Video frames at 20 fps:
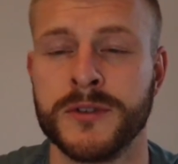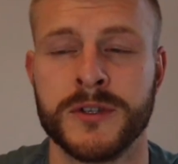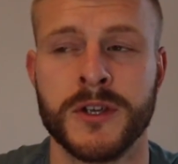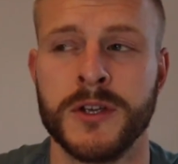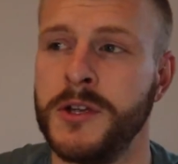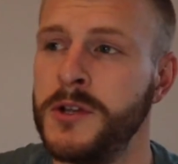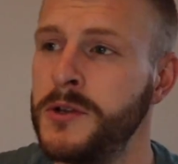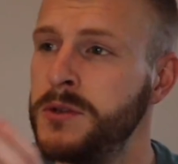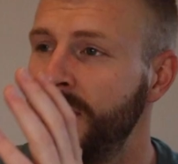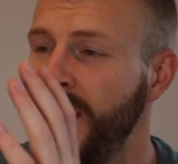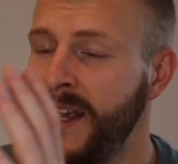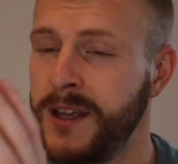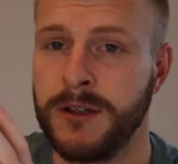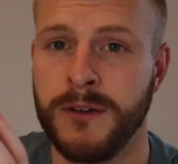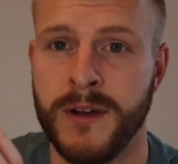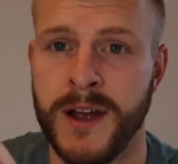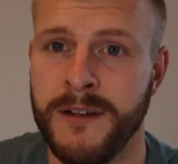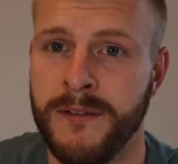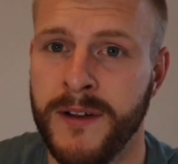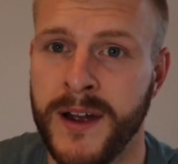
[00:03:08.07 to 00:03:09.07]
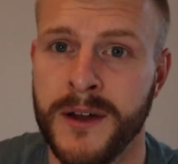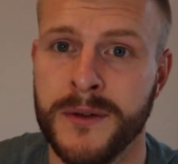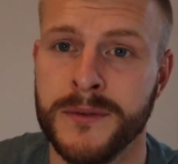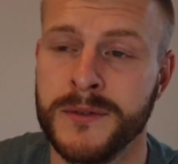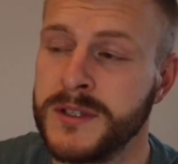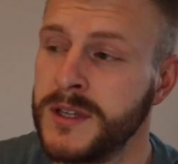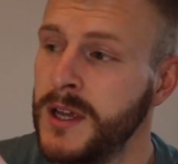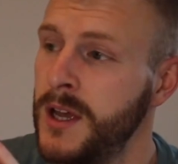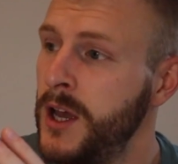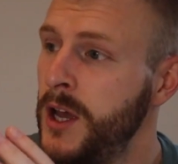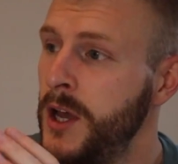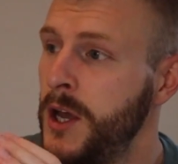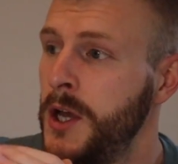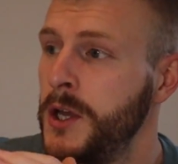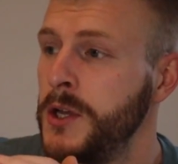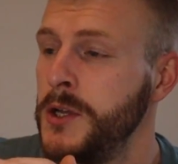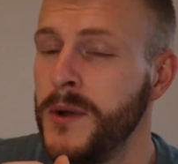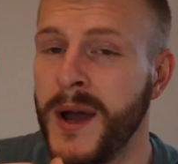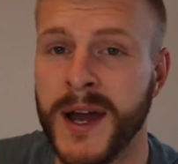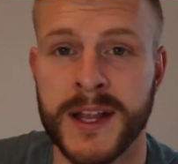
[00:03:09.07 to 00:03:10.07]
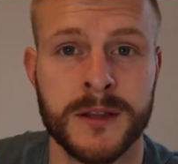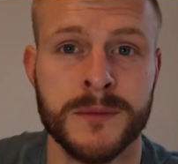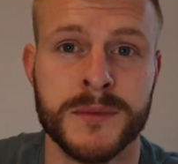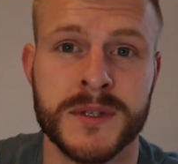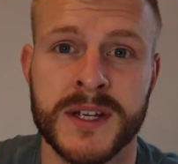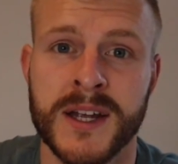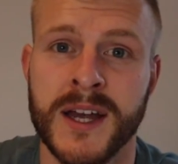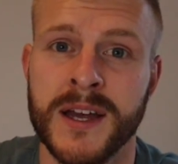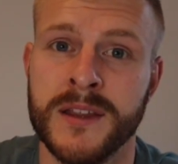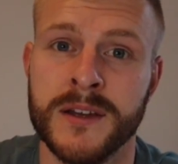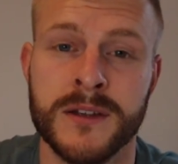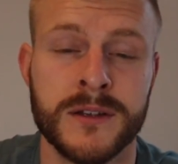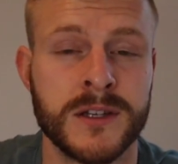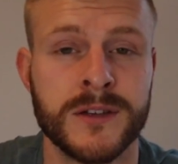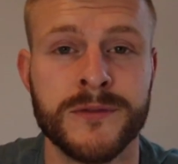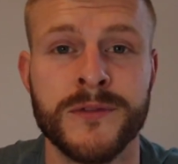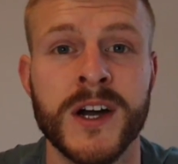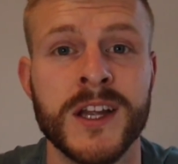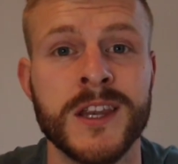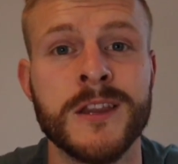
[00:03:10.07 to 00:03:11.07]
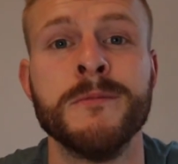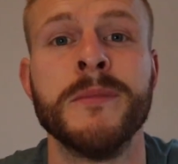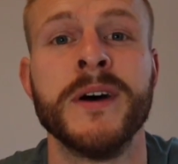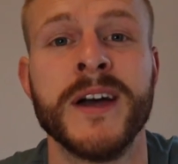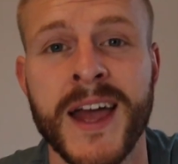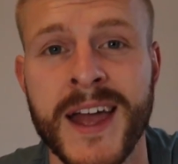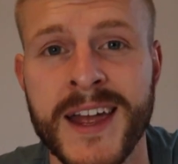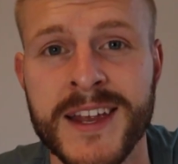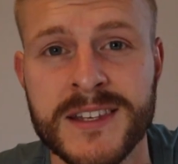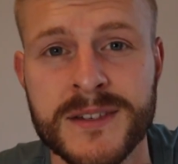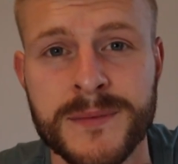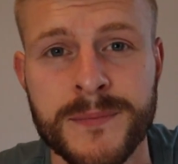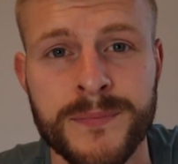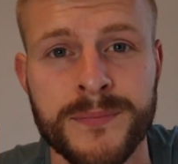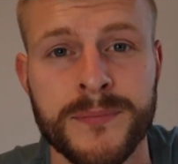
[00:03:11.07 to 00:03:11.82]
So you take your 8 rounds, you add them together, divide them by 8.